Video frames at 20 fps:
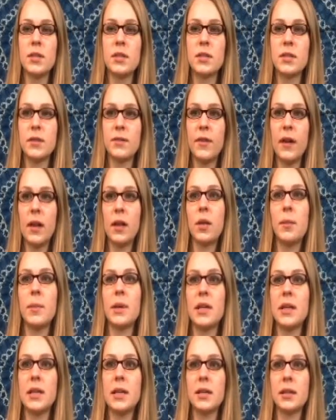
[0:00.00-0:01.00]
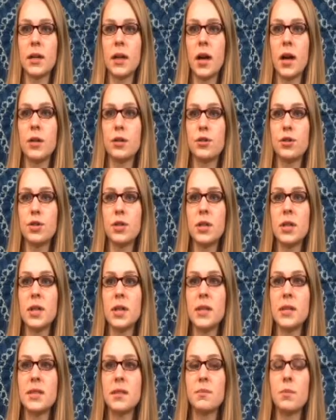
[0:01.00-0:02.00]
development in the country
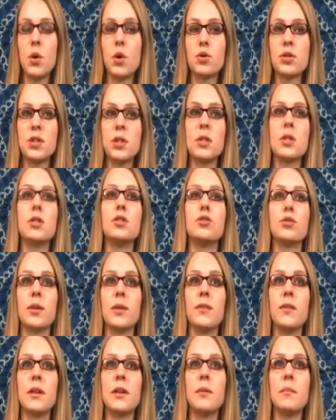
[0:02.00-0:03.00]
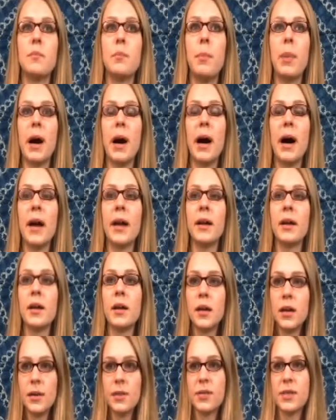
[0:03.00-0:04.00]
is mostly driven by
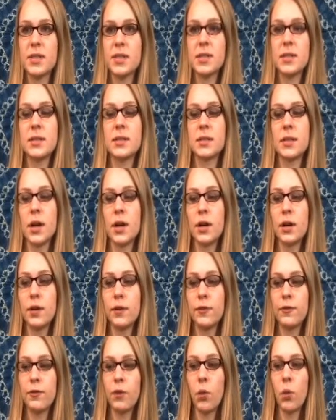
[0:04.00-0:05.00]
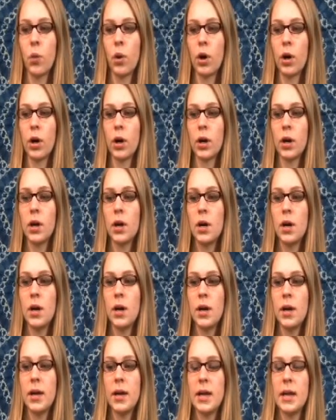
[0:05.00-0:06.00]
this desire for
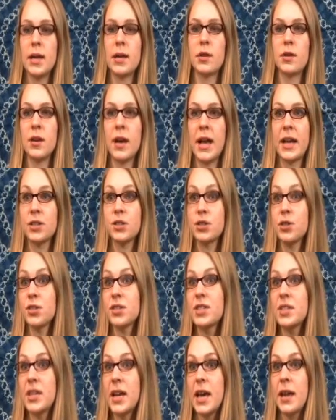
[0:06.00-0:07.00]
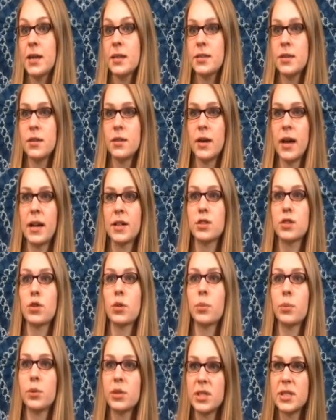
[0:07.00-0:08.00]
international status,
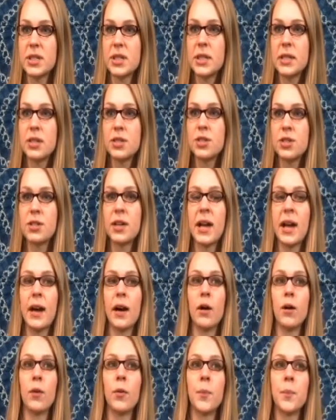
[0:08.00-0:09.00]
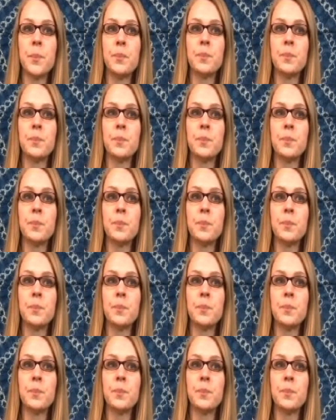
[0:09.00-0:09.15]
international prestige, and how,